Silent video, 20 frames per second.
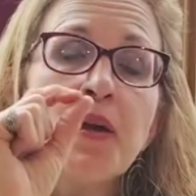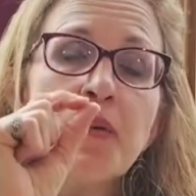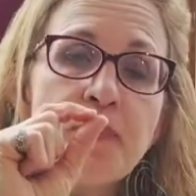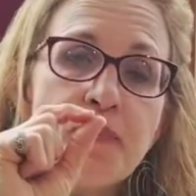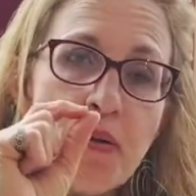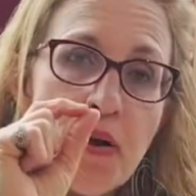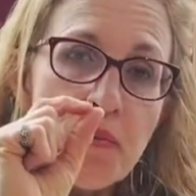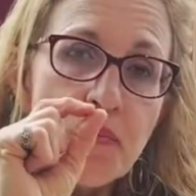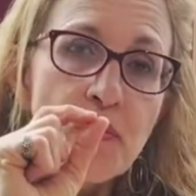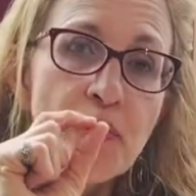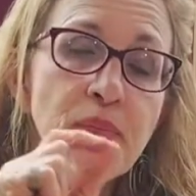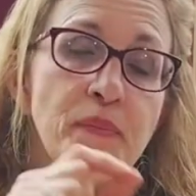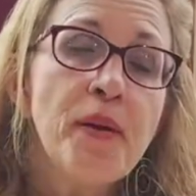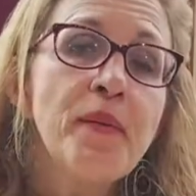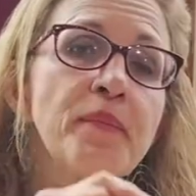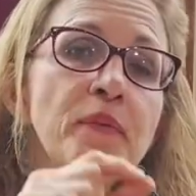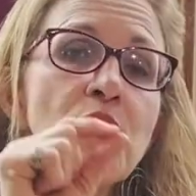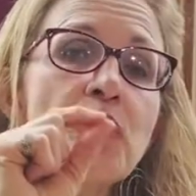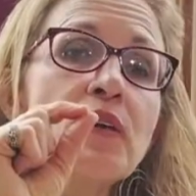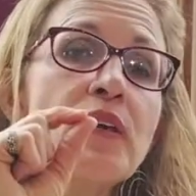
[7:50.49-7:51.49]
But
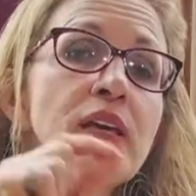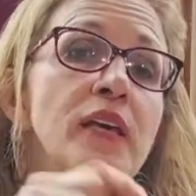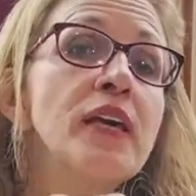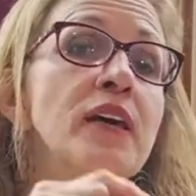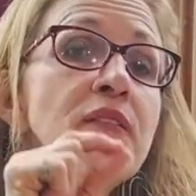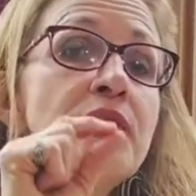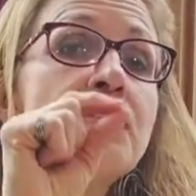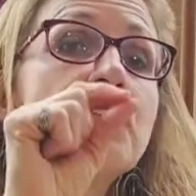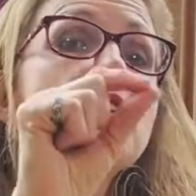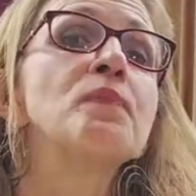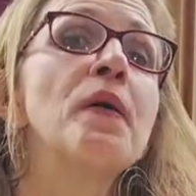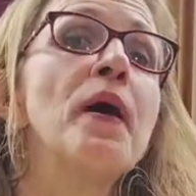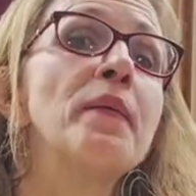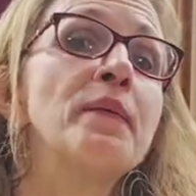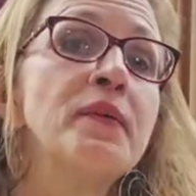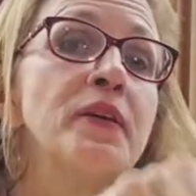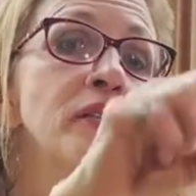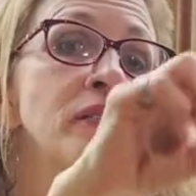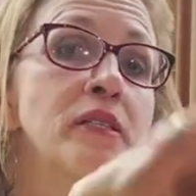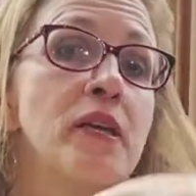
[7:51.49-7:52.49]
remember, give your
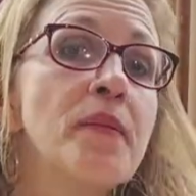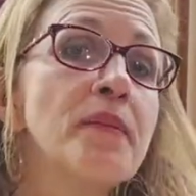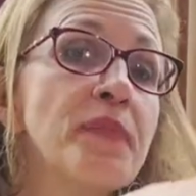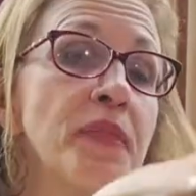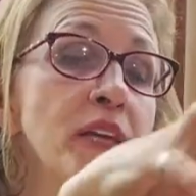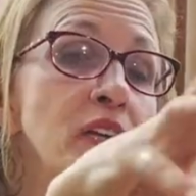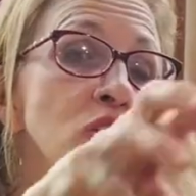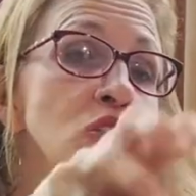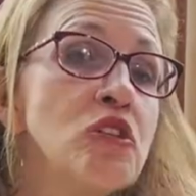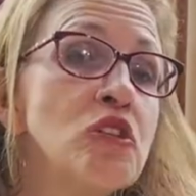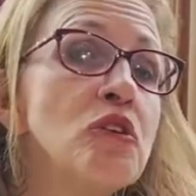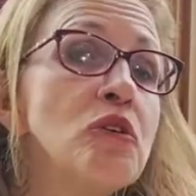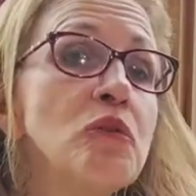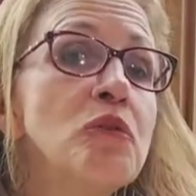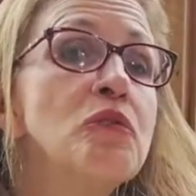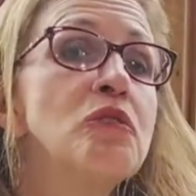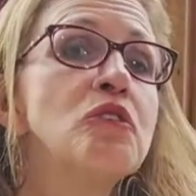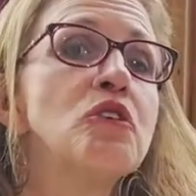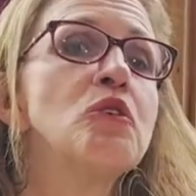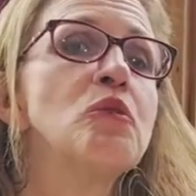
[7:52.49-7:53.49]
puppy something to
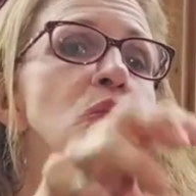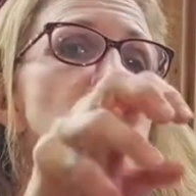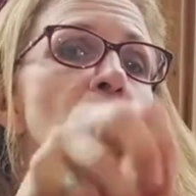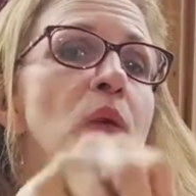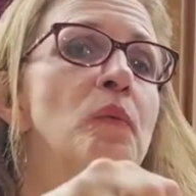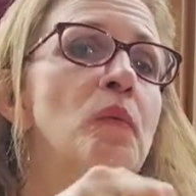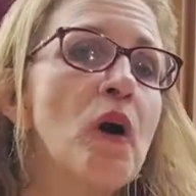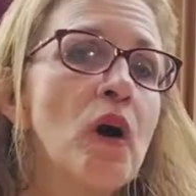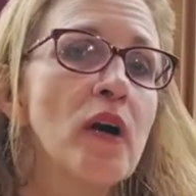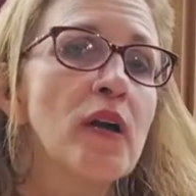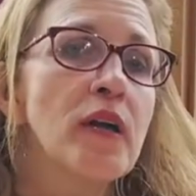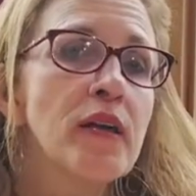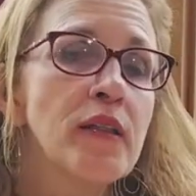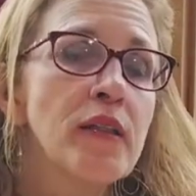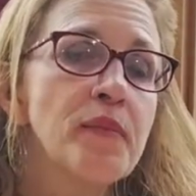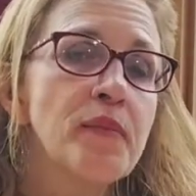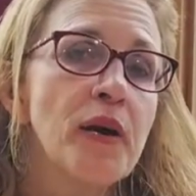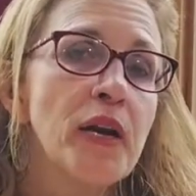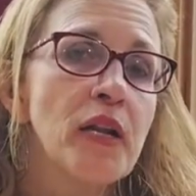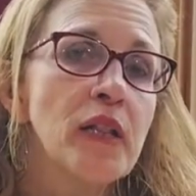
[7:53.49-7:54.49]
do while walking
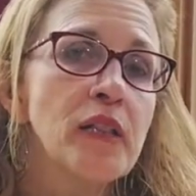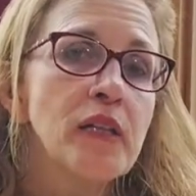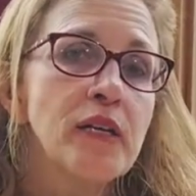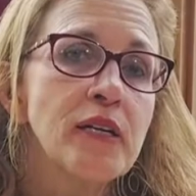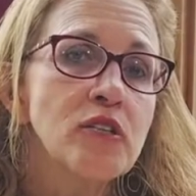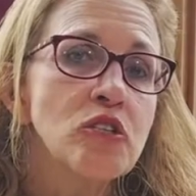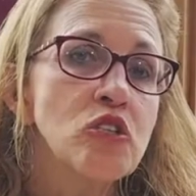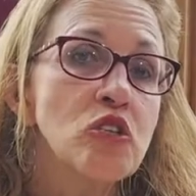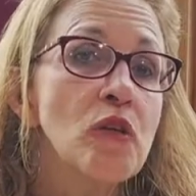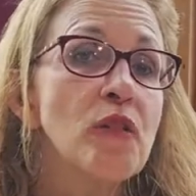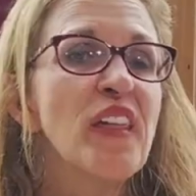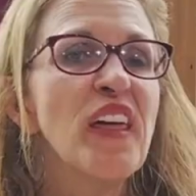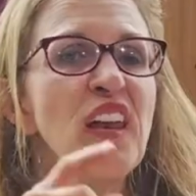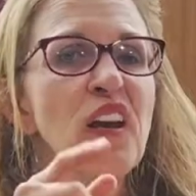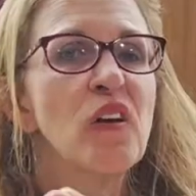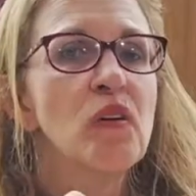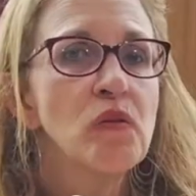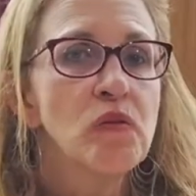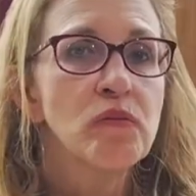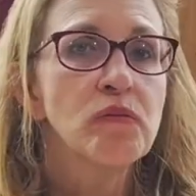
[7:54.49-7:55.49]
them on a leash so they
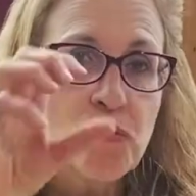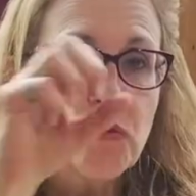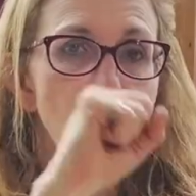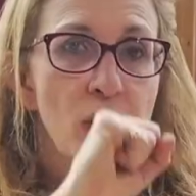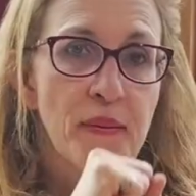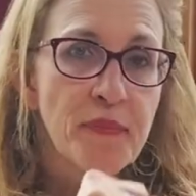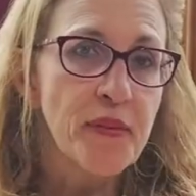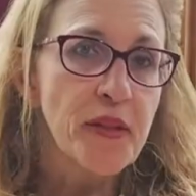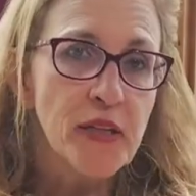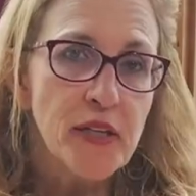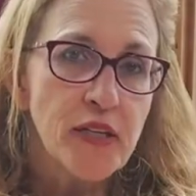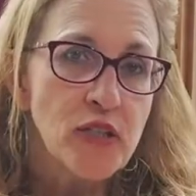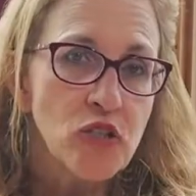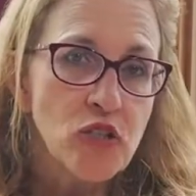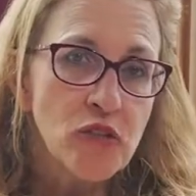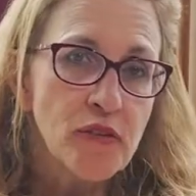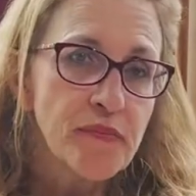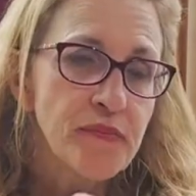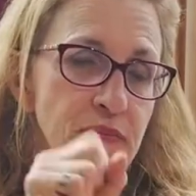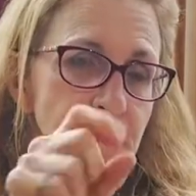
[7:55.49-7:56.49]
don't grab the
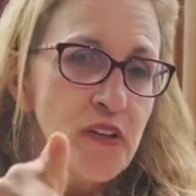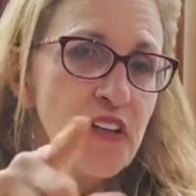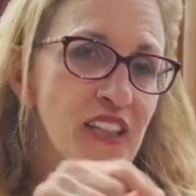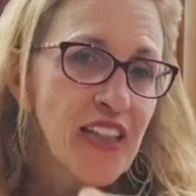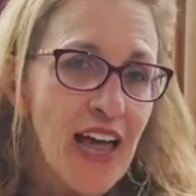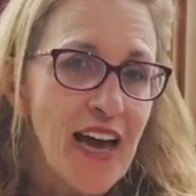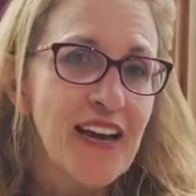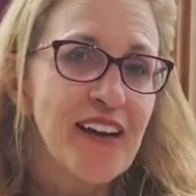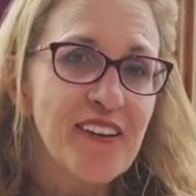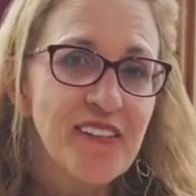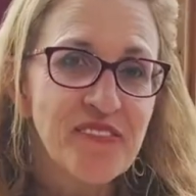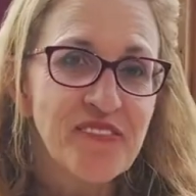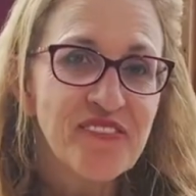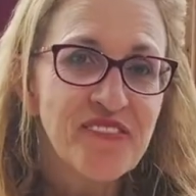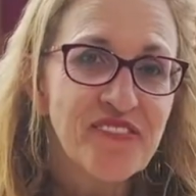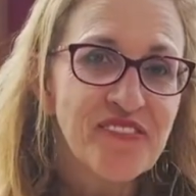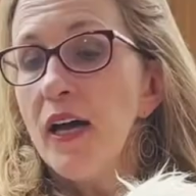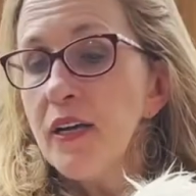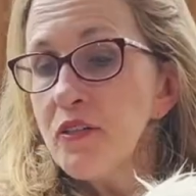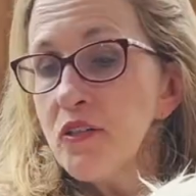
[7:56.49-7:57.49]
leash. Good luck.
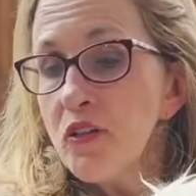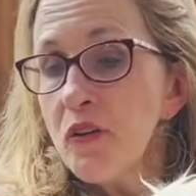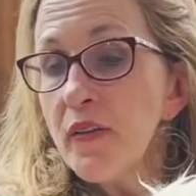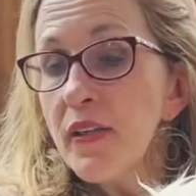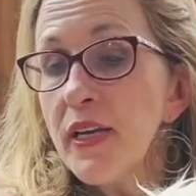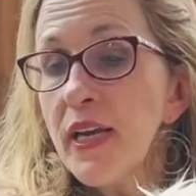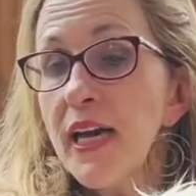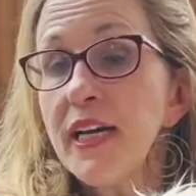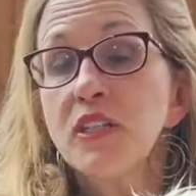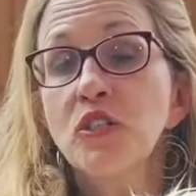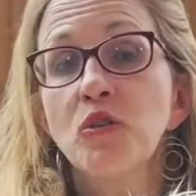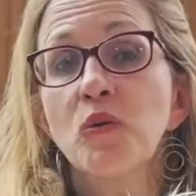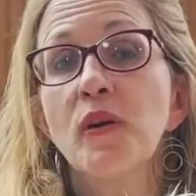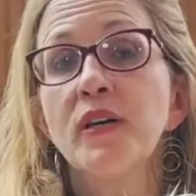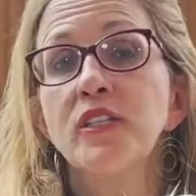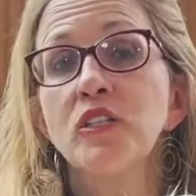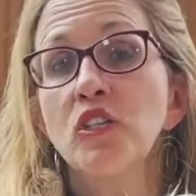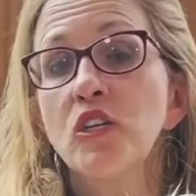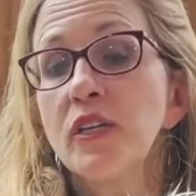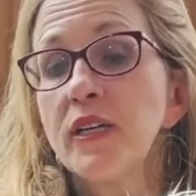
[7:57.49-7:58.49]
So the next
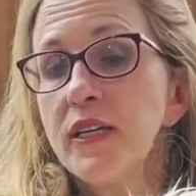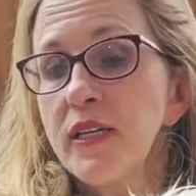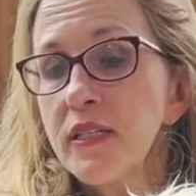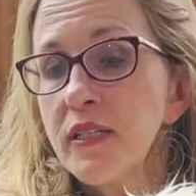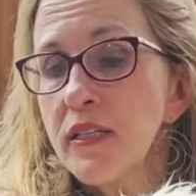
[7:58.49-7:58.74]
question is